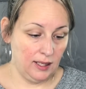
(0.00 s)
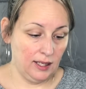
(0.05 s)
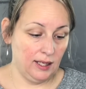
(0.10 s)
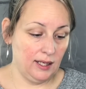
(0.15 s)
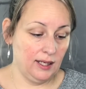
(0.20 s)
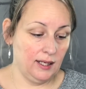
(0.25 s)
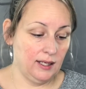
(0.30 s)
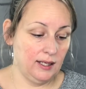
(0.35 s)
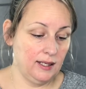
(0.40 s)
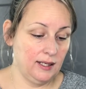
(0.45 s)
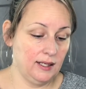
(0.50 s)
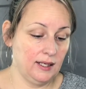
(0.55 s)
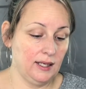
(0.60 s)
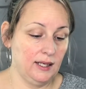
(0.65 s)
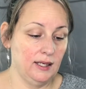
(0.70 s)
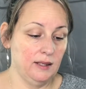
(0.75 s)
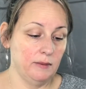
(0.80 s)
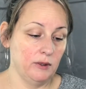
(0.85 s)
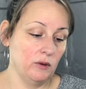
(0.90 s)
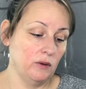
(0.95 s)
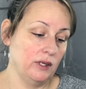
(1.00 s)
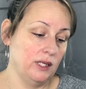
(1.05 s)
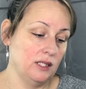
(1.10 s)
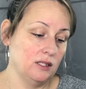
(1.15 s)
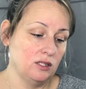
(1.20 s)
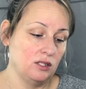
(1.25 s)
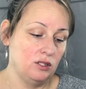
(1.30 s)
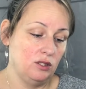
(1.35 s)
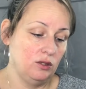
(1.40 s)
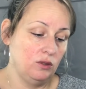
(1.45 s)
And I am going
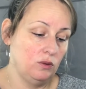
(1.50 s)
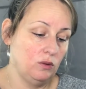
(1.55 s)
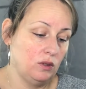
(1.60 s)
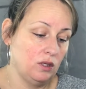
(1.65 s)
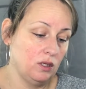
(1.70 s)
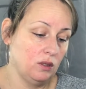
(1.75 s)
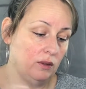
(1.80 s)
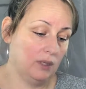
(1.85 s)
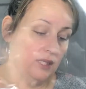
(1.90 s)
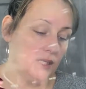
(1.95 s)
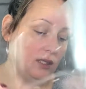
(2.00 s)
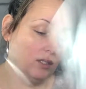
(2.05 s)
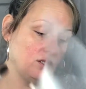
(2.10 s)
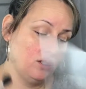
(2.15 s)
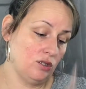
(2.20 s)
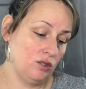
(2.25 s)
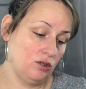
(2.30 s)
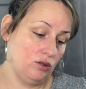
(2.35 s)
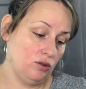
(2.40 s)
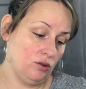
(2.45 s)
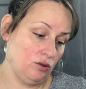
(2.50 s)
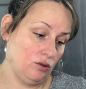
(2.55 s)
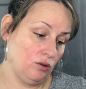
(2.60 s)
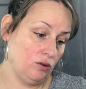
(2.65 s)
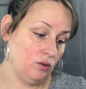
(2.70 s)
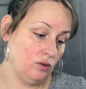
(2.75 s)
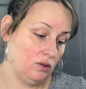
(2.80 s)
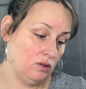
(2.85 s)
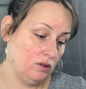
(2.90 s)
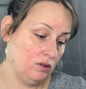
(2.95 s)
to go
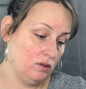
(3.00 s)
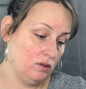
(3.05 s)
into